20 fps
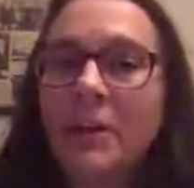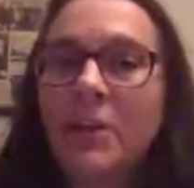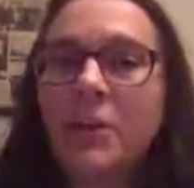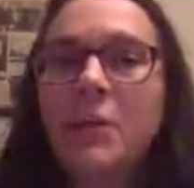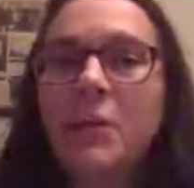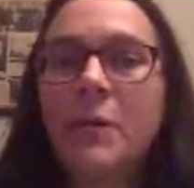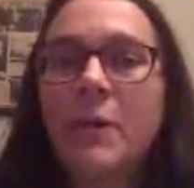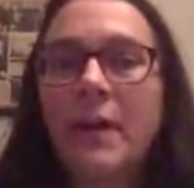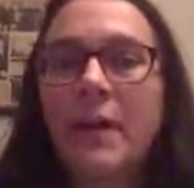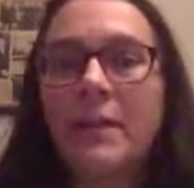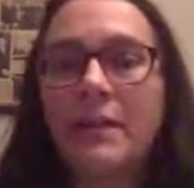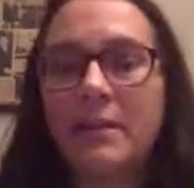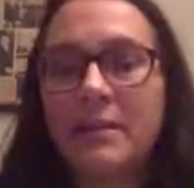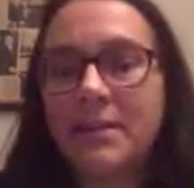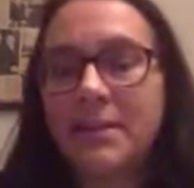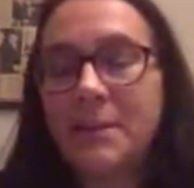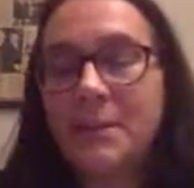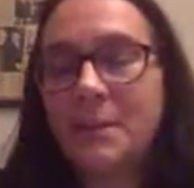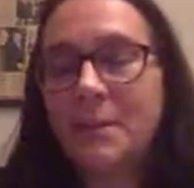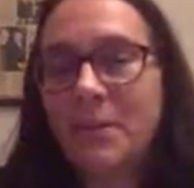you,
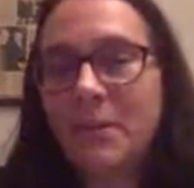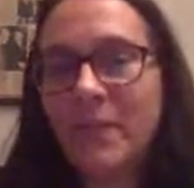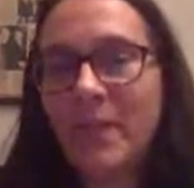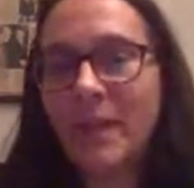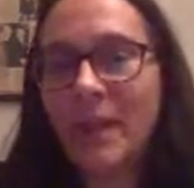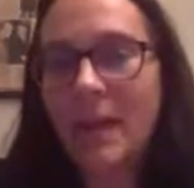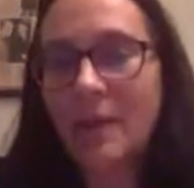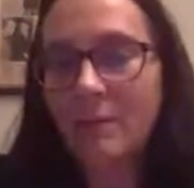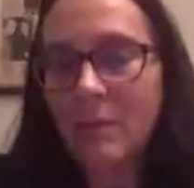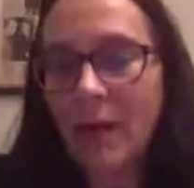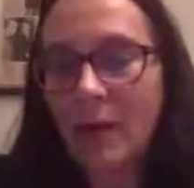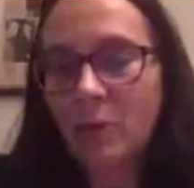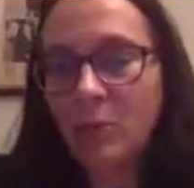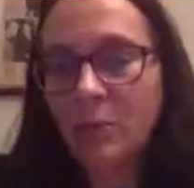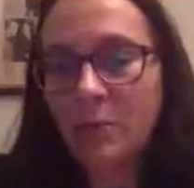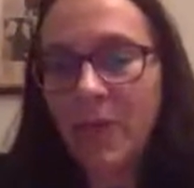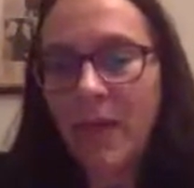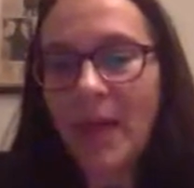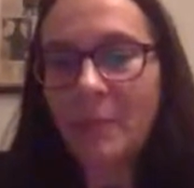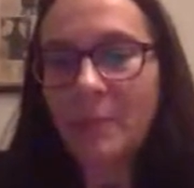and I
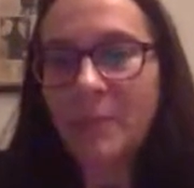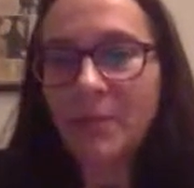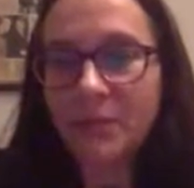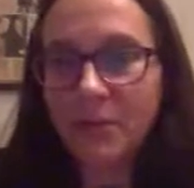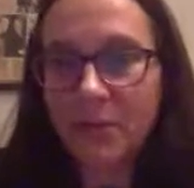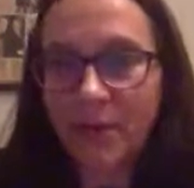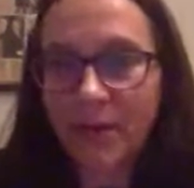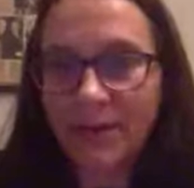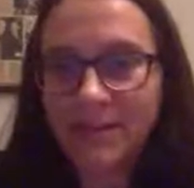will be happy to